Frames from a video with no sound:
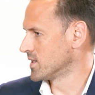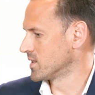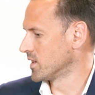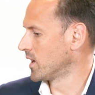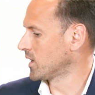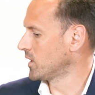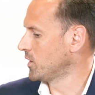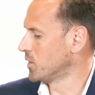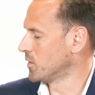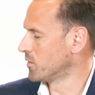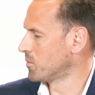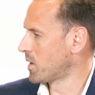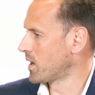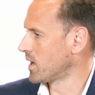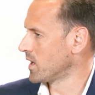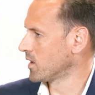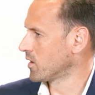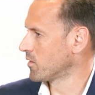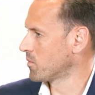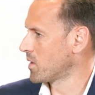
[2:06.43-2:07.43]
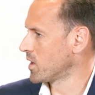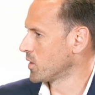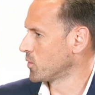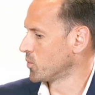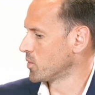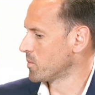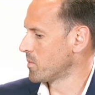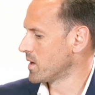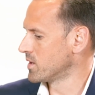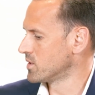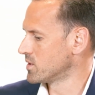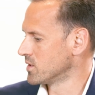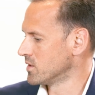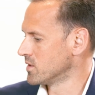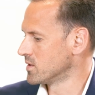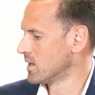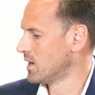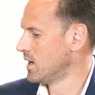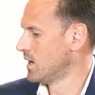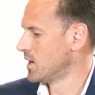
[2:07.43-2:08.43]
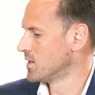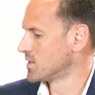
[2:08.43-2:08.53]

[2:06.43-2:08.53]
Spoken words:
its likelihood of paying all the pensions.